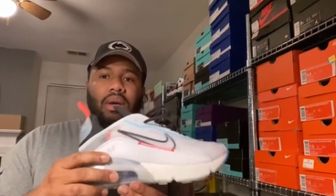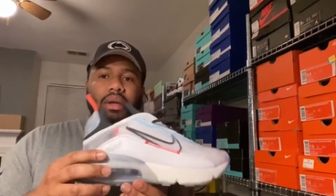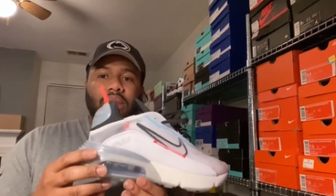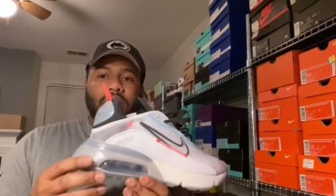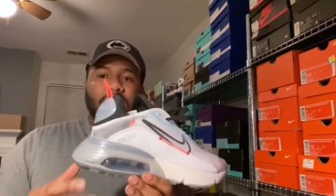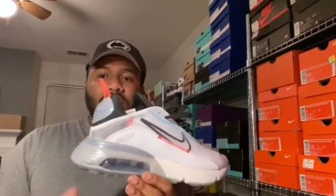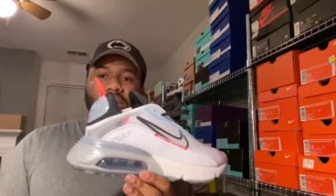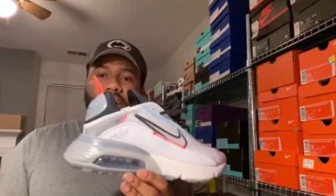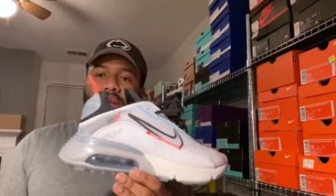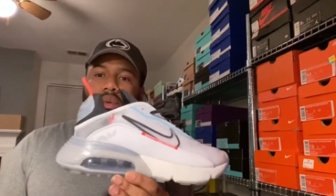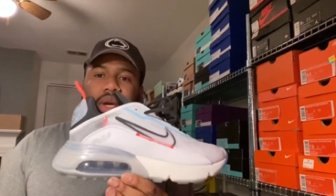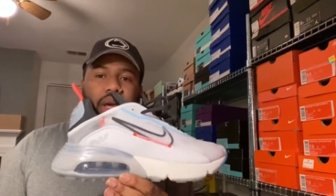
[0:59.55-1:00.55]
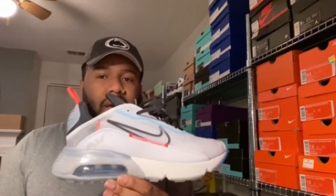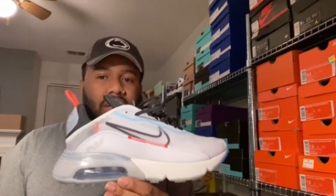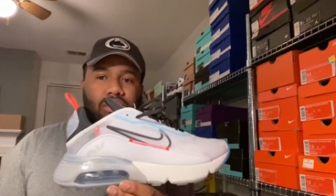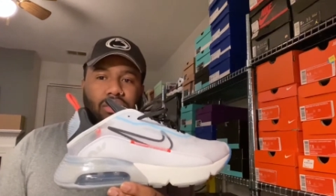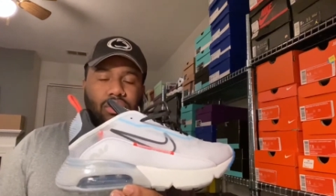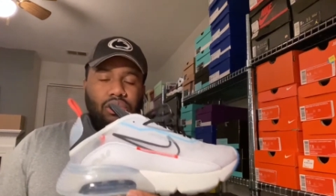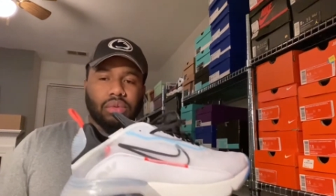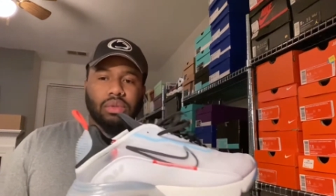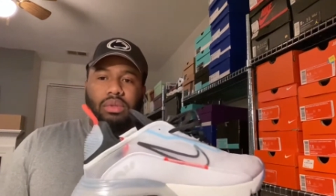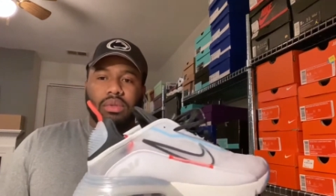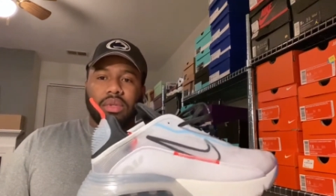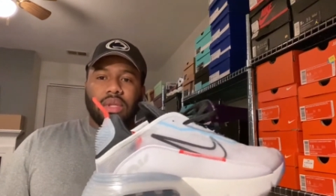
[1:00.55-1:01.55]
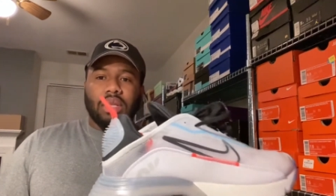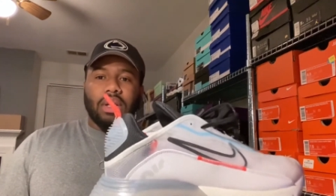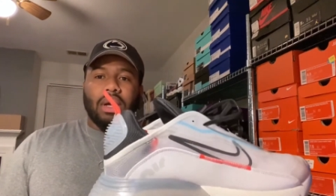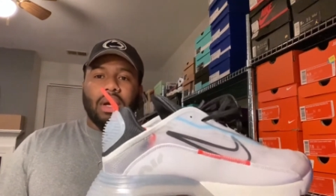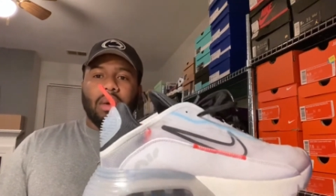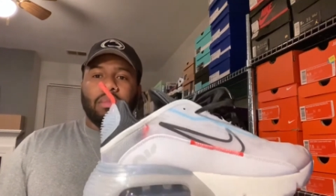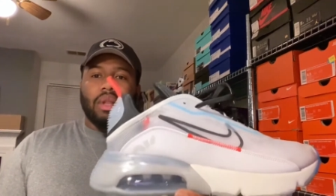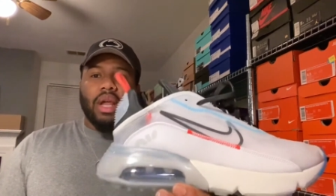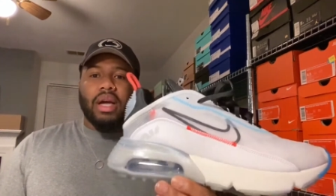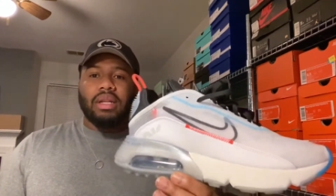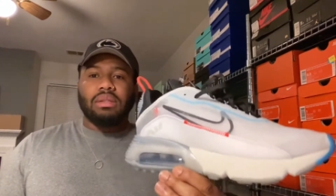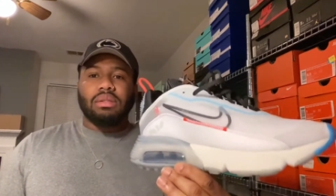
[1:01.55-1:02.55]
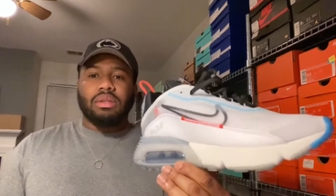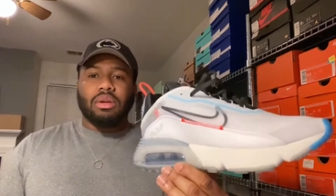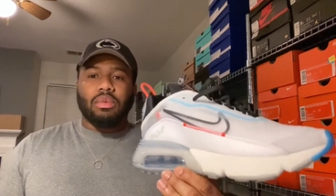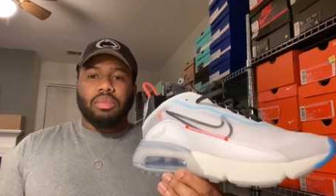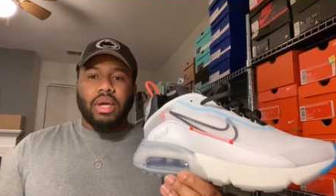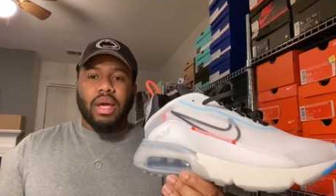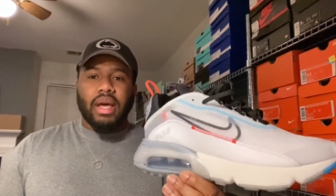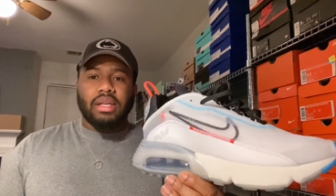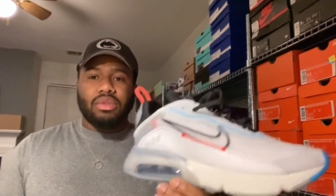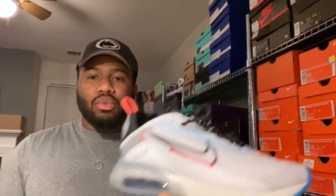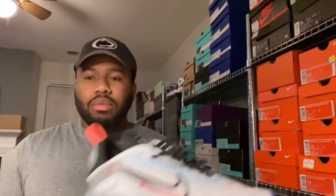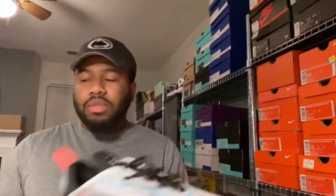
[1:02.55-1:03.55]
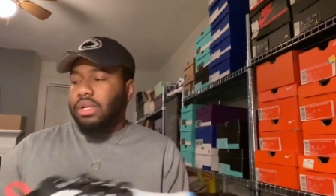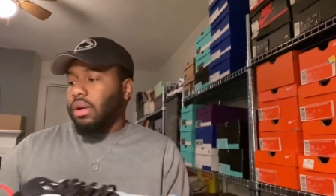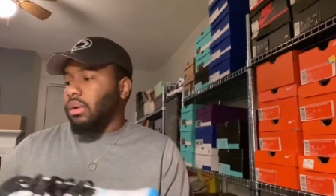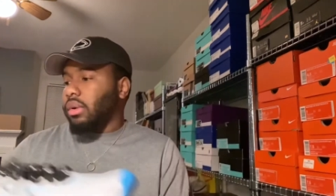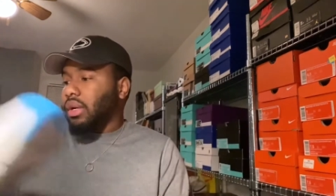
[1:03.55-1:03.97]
The men's colorway, as usual, um, not as dope as the women's colorway. I'll